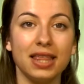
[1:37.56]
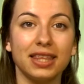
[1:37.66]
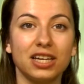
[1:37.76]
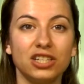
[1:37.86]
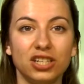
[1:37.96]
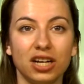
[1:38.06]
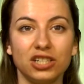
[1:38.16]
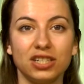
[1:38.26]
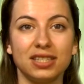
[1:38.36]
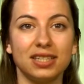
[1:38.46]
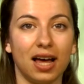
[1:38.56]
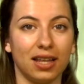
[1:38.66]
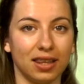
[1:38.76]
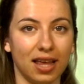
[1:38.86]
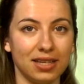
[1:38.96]
The conjunctions
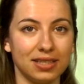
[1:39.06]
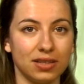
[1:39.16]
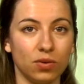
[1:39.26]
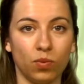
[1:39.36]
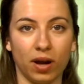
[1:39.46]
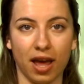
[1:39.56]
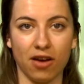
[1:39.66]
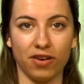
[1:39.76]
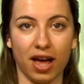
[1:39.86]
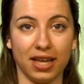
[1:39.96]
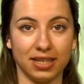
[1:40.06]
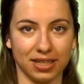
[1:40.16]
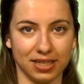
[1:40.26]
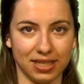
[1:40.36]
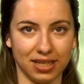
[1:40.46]
unless, whenever, and
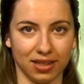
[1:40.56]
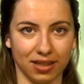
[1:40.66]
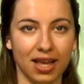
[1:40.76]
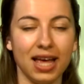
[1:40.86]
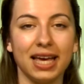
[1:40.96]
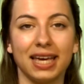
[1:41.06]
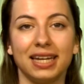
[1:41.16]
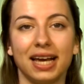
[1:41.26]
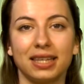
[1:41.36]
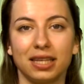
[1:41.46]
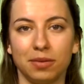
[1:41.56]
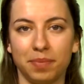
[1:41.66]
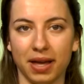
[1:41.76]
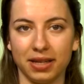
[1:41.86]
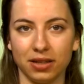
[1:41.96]
until connect the
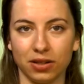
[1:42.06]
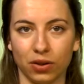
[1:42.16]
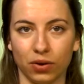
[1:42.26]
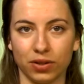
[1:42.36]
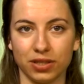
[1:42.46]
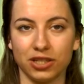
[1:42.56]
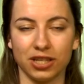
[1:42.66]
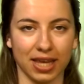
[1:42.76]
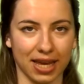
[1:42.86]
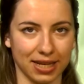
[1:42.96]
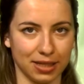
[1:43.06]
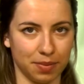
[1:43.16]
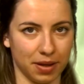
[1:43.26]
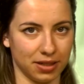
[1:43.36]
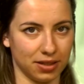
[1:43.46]
dependent clause to the
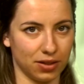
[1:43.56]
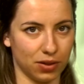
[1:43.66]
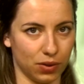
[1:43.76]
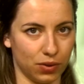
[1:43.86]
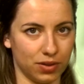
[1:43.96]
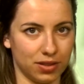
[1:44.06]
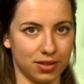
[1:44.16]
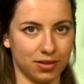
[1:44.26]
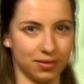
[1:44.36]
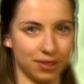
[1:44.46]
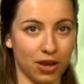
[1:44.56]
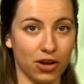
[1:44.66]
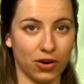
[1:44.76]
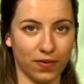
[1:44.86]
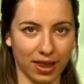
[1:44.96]
independent clause.
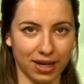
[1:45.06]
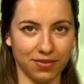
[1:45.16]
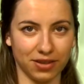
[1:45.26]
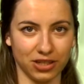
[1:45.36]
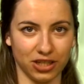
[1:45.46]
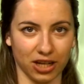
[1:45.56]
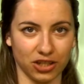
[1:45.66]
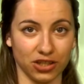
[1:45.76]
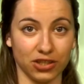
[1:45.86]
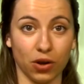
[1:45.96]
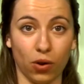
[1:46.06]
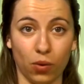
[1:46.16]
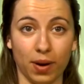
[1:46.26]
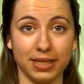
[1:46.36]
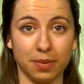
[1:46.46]
Correlative conjunctions
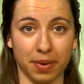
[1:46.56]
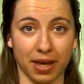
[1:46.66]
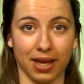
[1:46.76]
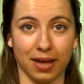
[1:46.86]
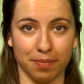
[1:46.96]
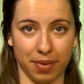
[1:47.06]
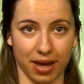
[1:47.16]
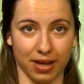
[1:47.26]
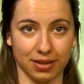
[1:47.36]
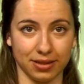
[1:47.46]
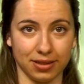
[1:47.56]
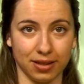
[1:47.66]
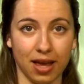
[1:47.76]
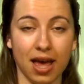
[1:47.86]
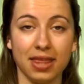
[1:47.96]
always appear in pairs.
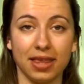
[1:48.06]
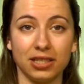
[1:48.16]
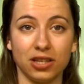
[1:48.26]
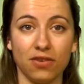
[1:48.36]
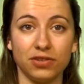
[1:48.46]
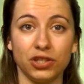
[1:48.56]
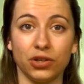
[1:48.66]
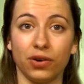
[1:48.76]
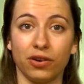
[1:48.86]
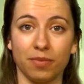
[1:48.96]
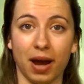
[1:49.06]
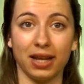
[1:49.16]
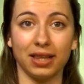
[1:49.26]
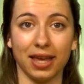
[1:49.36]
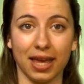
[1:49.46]
They serve to join
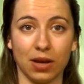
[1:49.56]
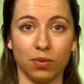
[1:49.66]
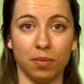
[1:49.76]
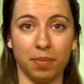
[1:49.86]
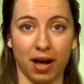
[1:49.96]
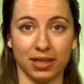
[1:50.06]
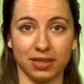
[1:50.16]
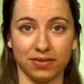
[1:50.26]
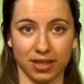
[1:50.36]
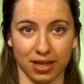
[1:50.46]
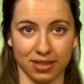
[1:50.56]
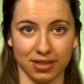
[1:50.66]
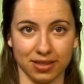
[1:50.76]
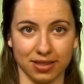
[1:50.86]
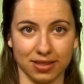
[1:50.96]
grammatically equal parts of
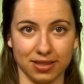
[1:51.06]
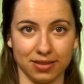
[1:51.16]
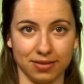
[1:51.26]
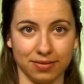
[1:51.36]
sentences.